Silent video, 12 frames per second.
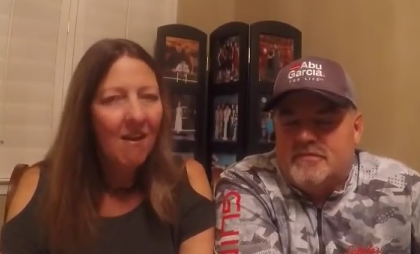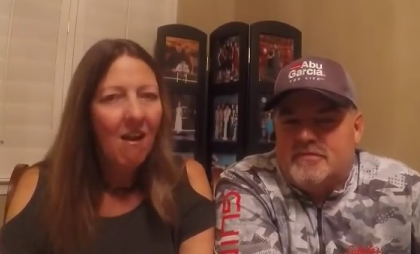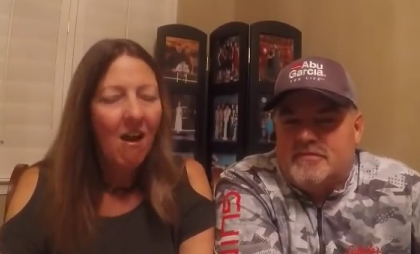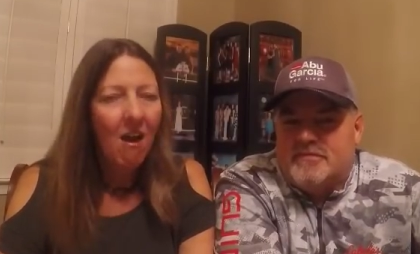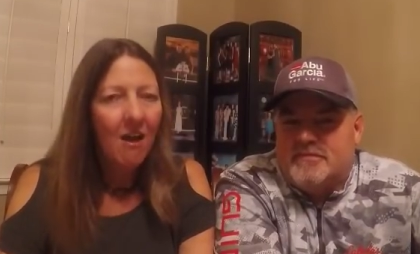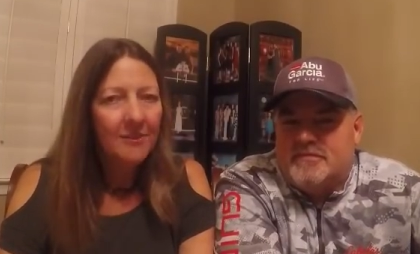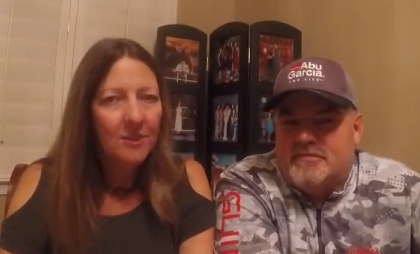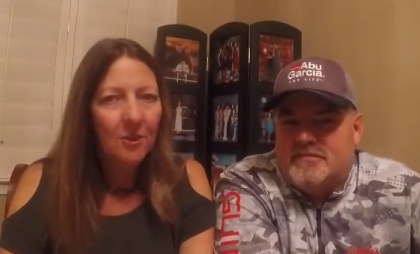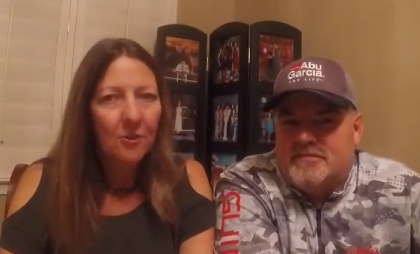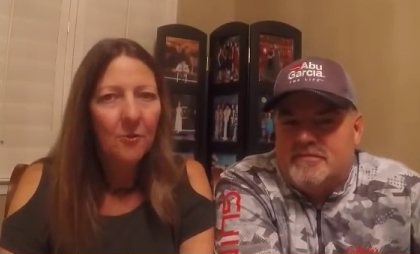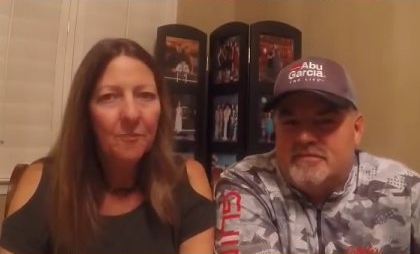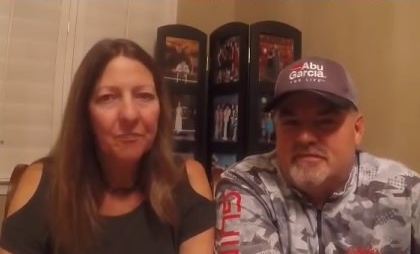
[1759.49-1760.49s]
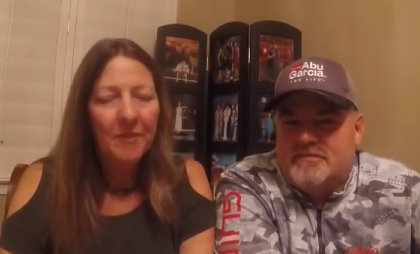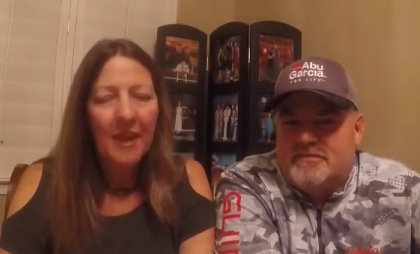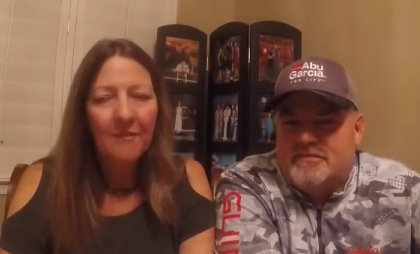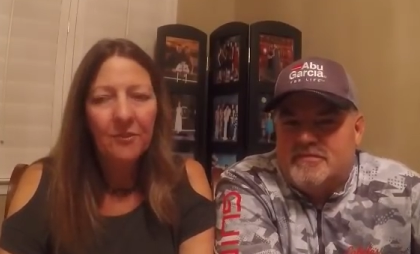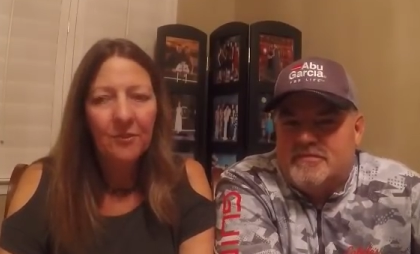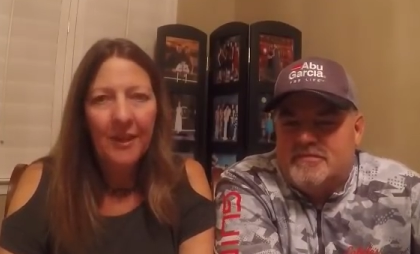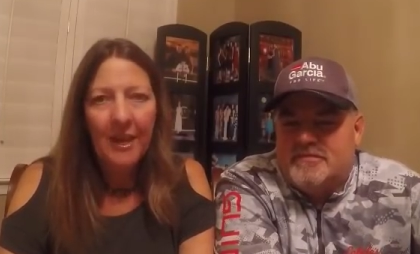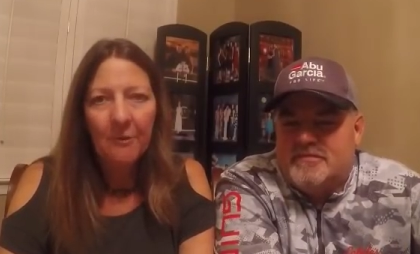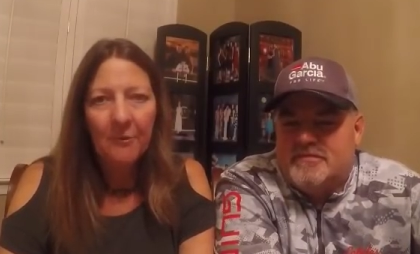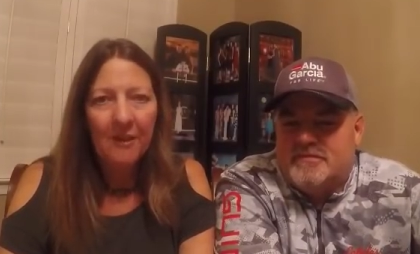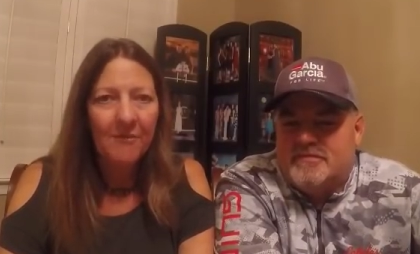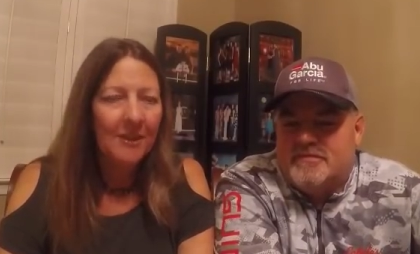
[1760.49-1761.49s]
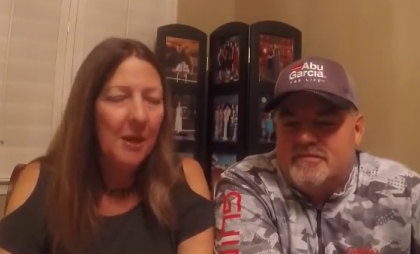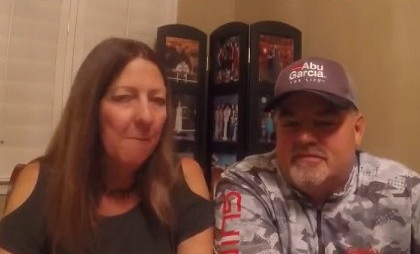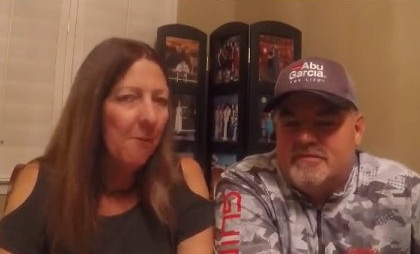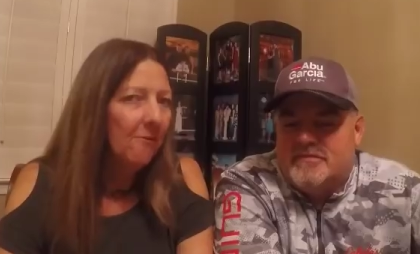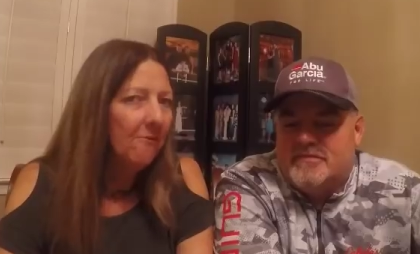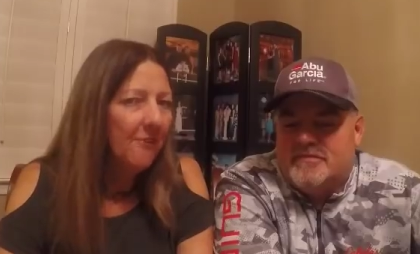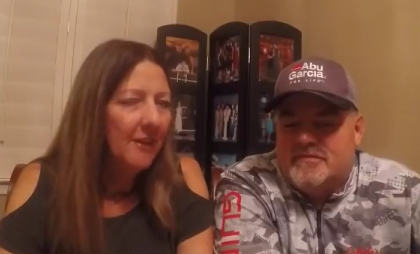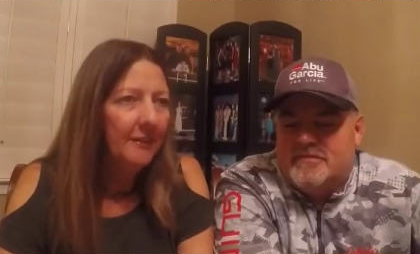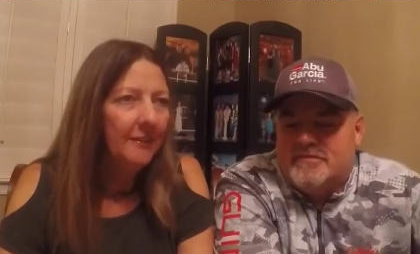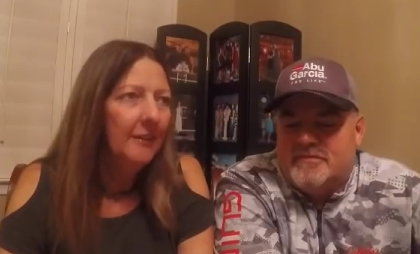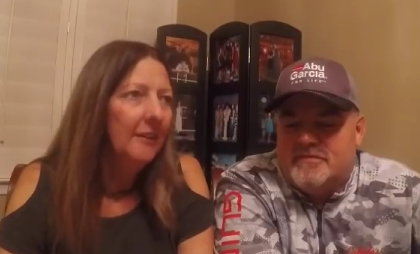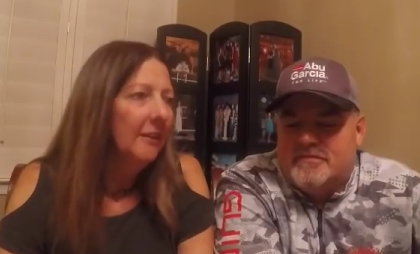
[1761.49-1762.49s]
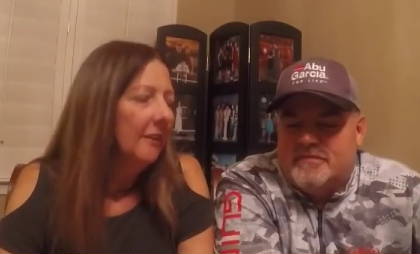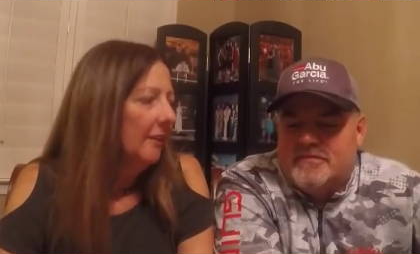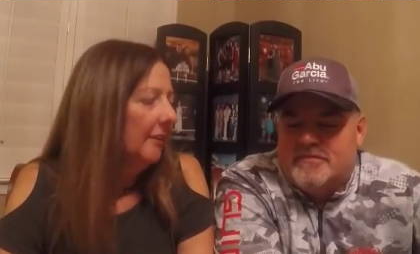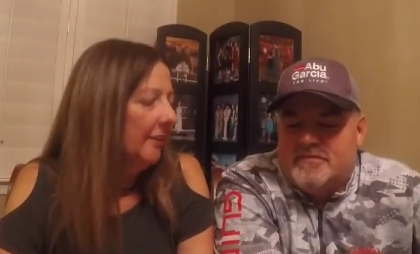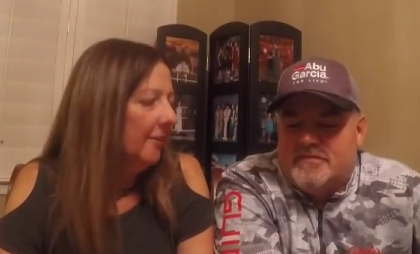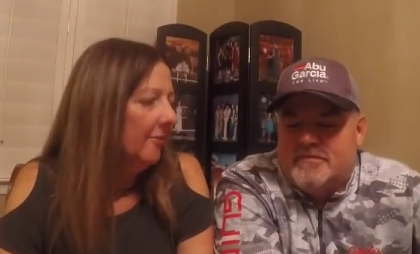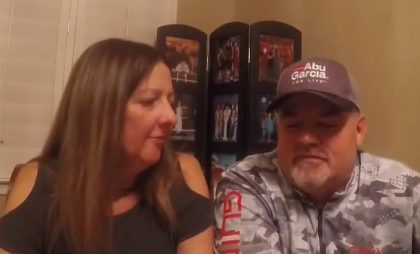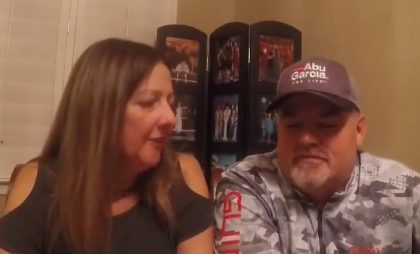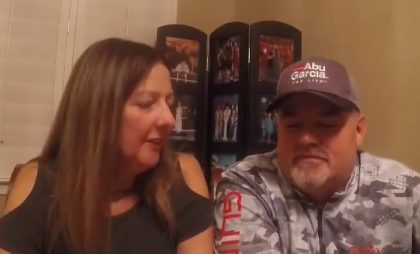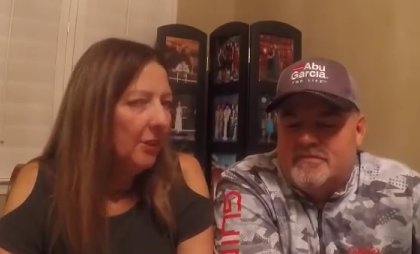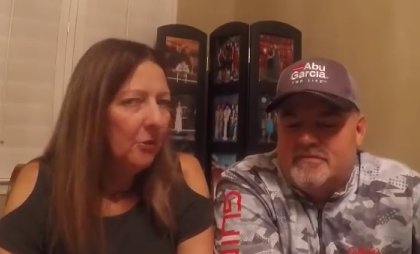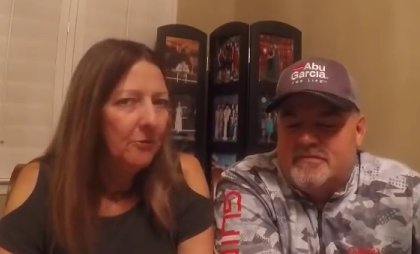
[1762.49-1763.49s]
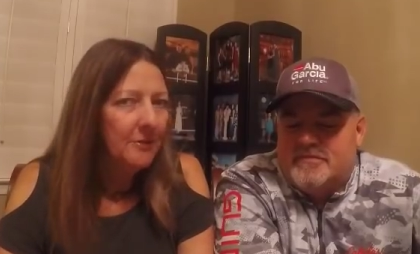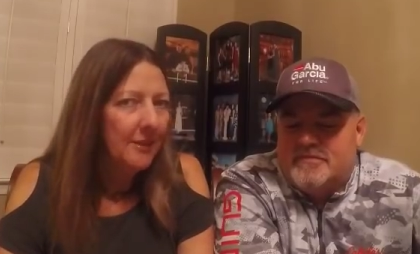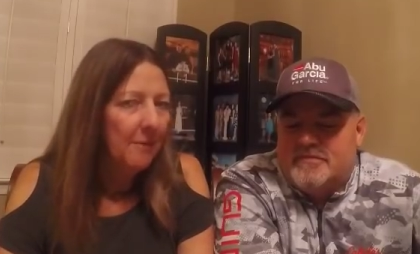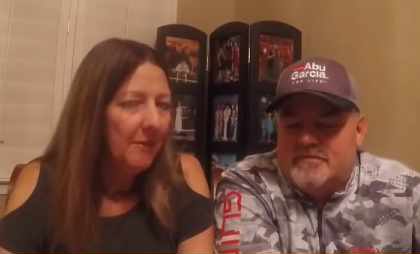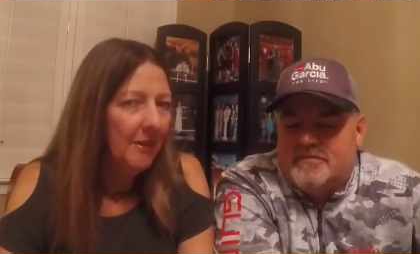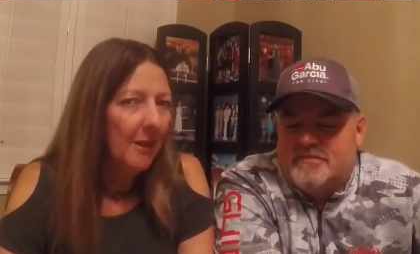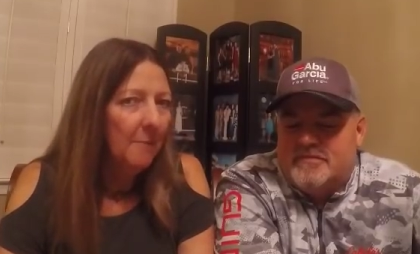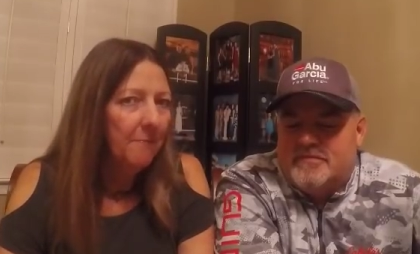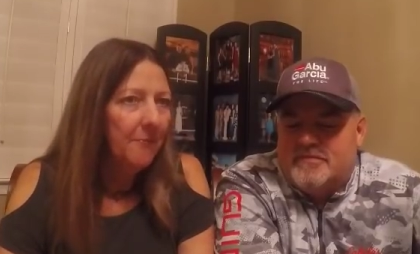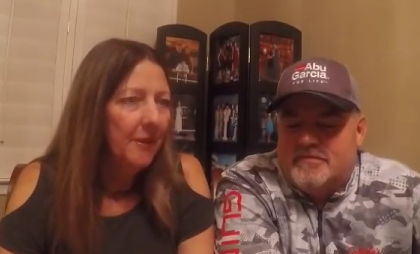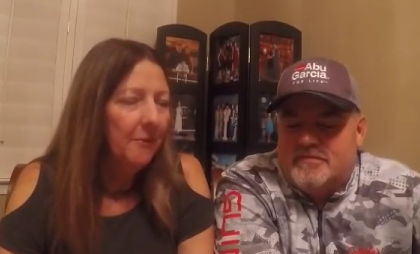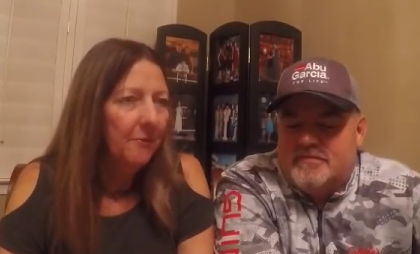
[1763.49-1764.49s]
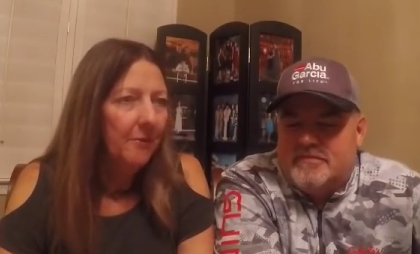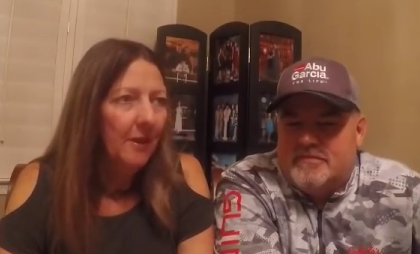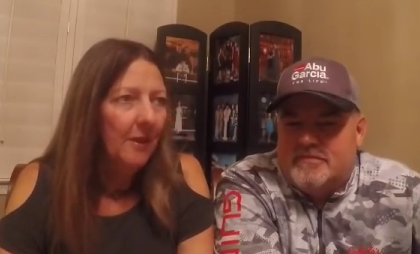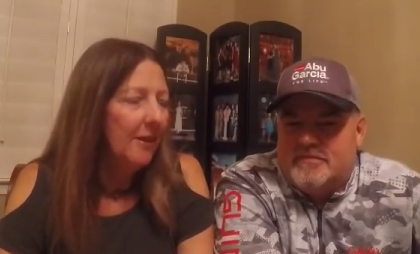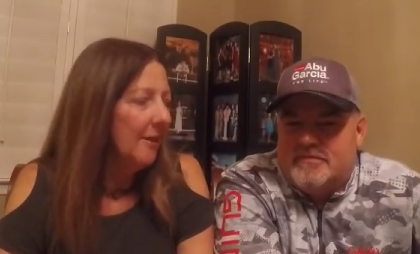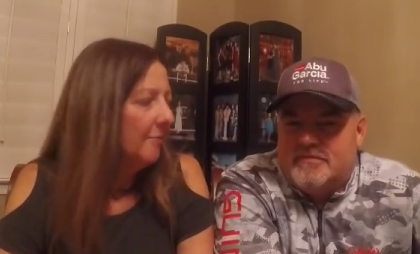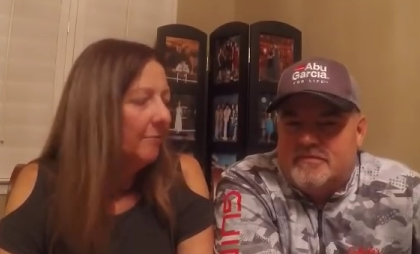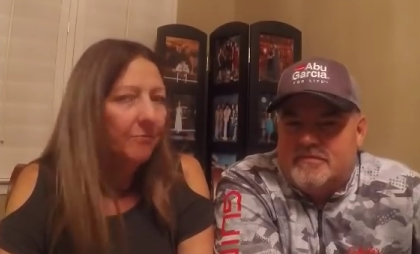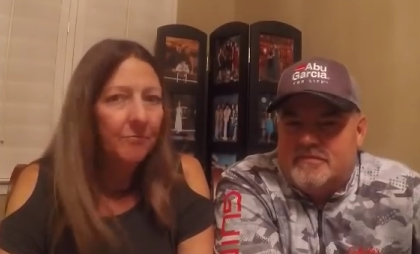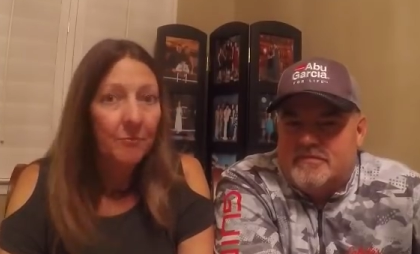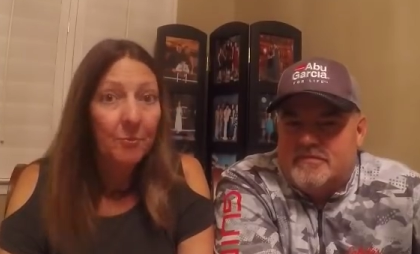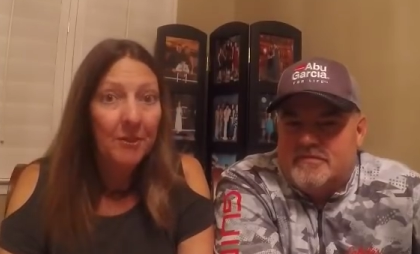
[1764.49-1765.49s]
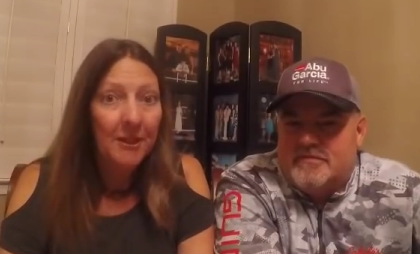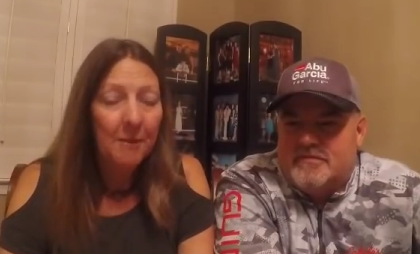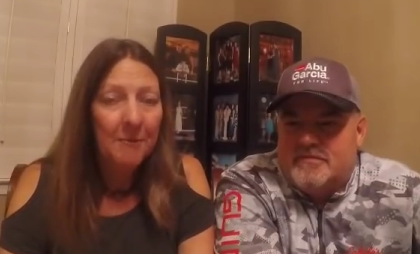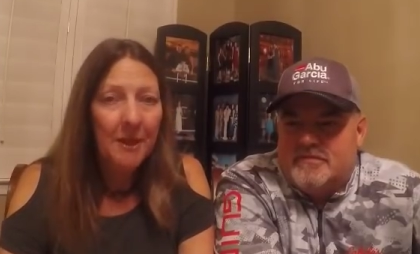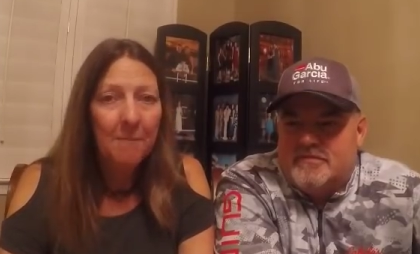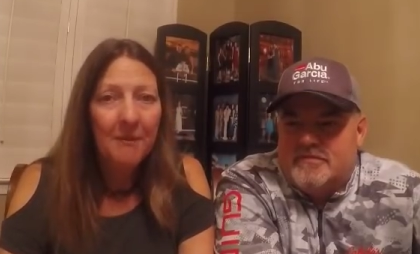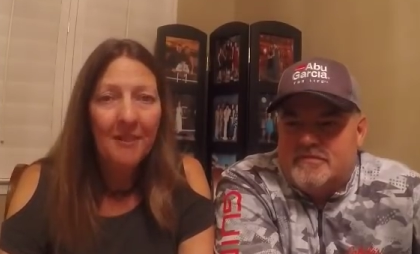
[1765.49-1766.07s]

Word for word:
Speaker 1: Mm. Also, after that, we have a couple fun little videos coming up that um, will be coming up.